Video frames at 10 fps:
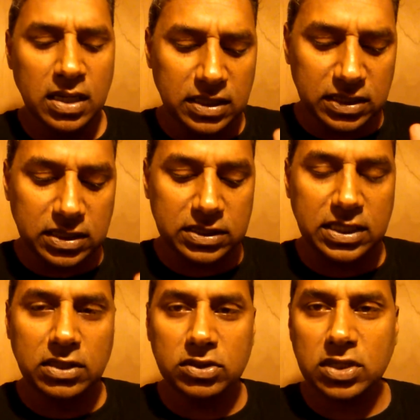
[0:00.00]
these
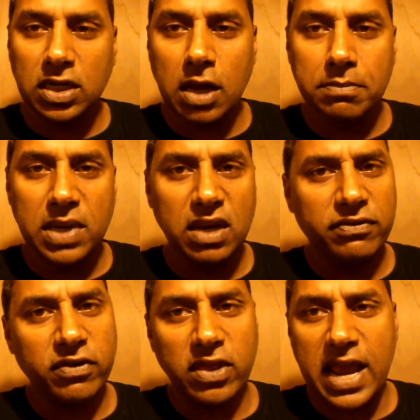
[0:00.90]
casinos are not made
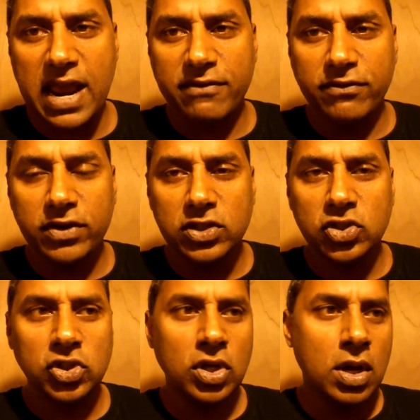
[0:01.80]
for the
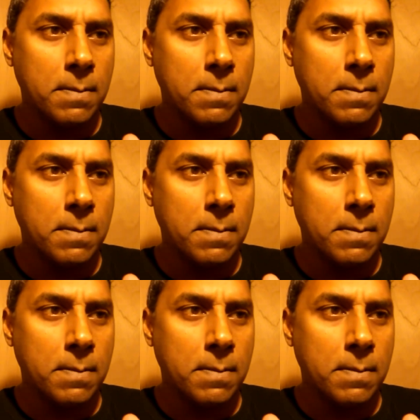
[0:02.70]
average